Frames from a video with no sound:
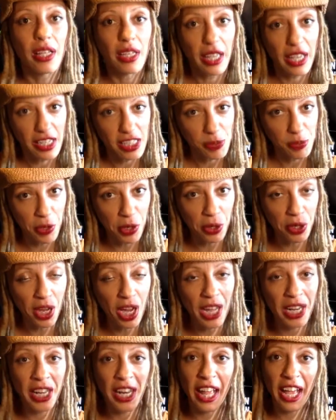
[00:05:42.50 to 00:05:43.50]

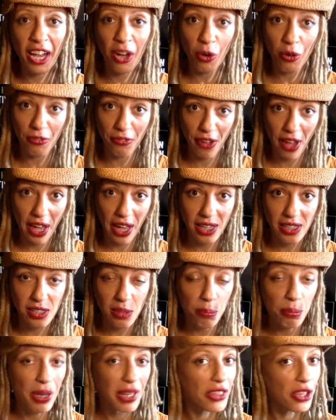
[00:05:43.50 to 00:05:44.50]
Experian and Equifax,
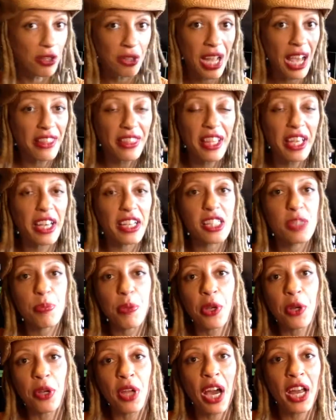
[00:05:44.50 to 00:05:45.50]
but they're not the
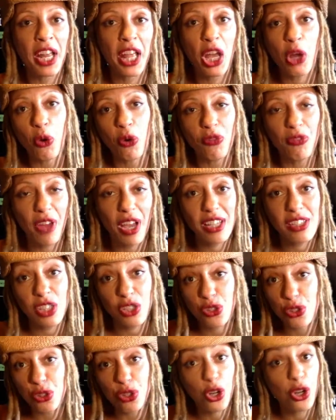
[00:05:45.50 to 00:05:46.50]
Experian and Equifax
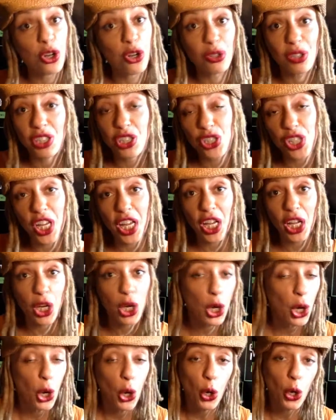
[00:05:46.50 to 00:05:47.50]
that you currently check
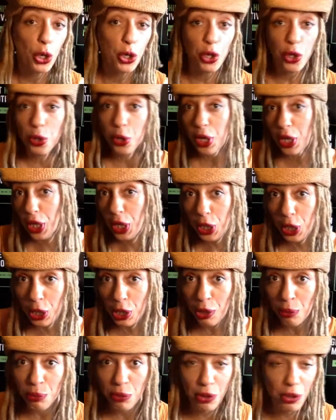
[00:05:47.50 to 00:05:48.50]
on your Credit
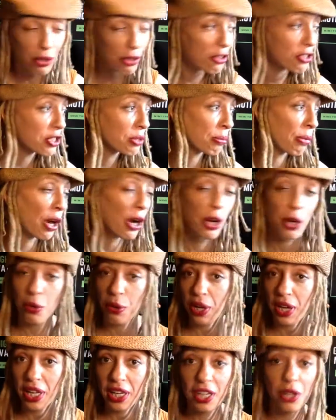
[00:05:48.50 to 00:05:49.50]
Karma or your Smart
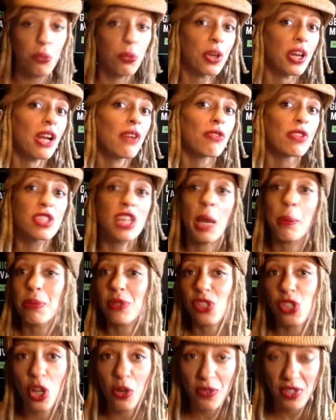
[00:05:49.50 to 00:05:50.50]
Credit, whatever type of
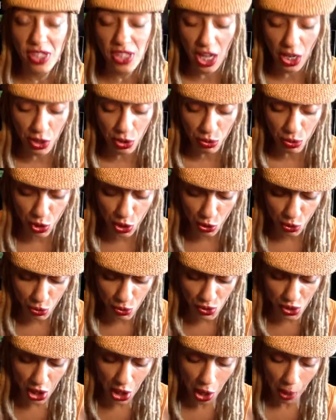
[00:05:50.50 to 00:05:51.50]
service that you
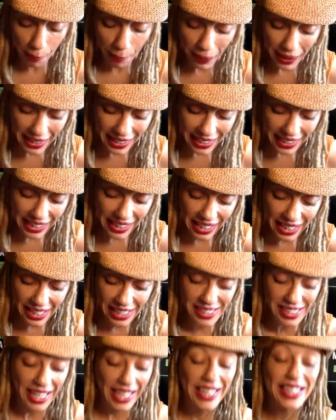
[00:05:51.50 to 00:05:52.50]
use, but it
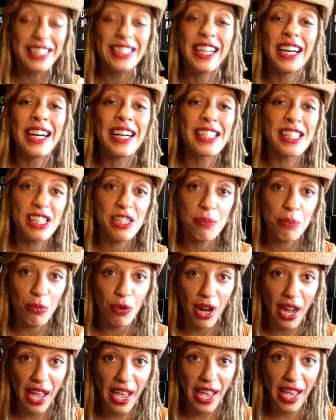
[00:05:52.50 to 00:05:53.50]
is Duns and
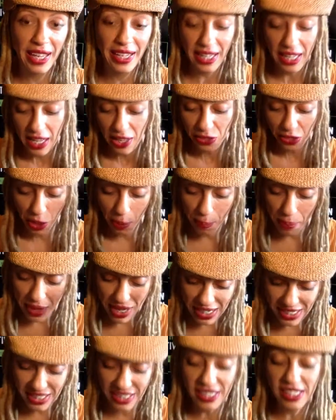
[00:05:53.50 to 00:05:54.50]
Brad, the
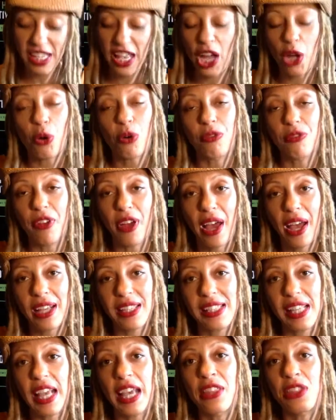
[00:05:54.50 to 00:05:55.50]
business
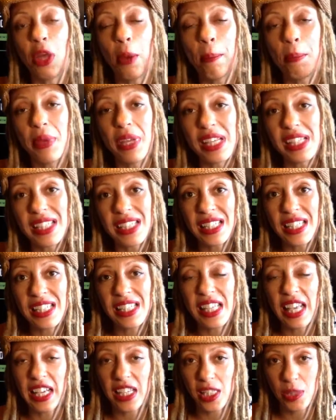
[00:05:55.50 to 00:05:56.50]
Equifax, and the
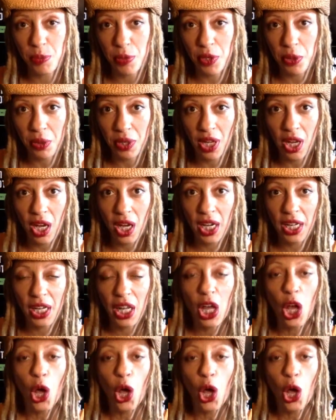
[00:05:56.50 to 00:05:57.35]
business Experian.